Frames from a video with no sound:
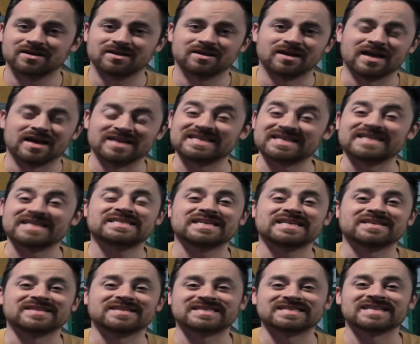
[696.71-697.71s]
It's easy
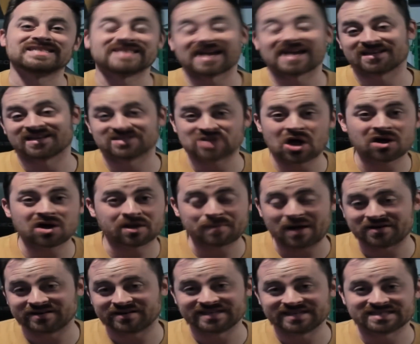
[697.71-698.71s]
in the sense that I can talk
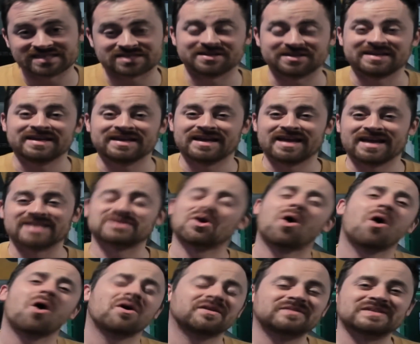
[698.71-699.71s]
about it easily. It's
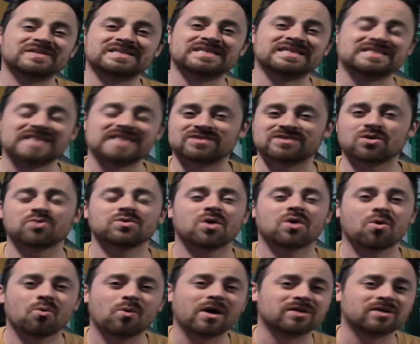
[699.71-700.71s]
hard in the sense I don't know
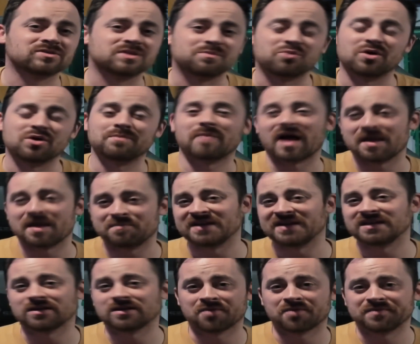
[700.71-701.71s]
where to put my
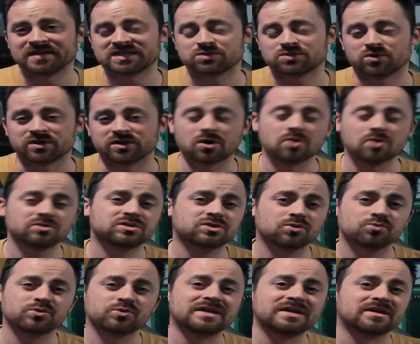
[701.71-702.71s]
opinion on this one. Costa
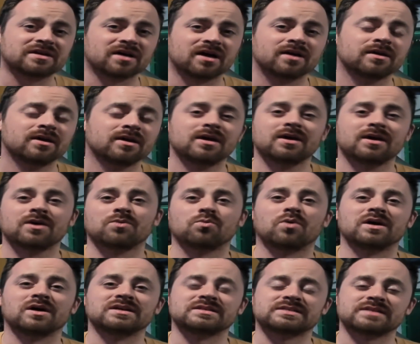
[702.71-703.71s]
Rica
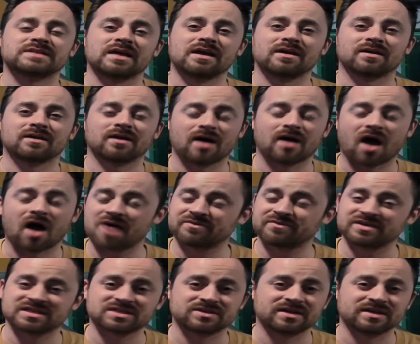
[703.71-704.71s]
was
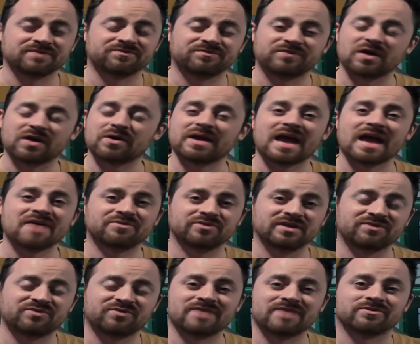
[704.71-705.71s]
obviously very heavily
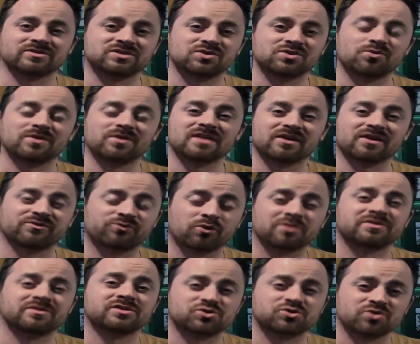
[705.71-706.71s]
favored to win their
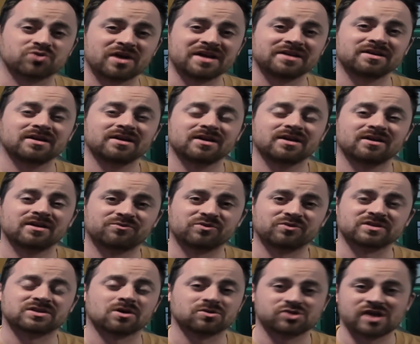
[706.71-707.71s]
4th straight
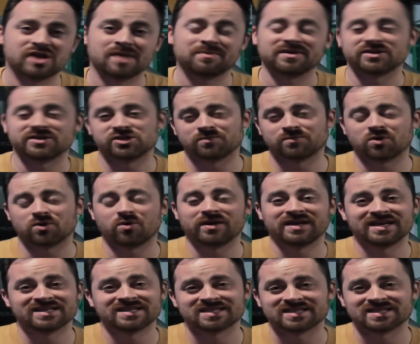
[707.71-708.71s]
futsal championship going
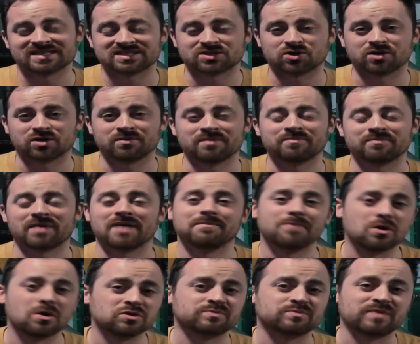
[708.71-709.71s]
into this tournament by
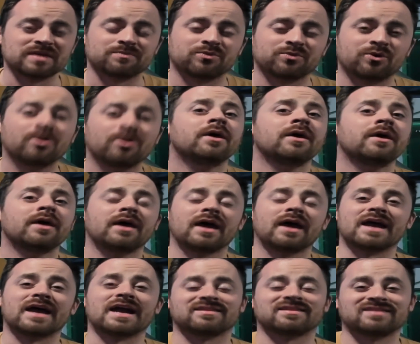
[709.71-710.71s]
most people.
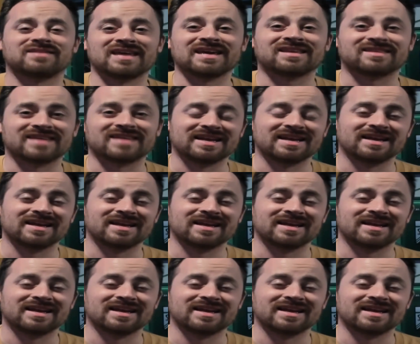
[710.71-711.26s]
And I think that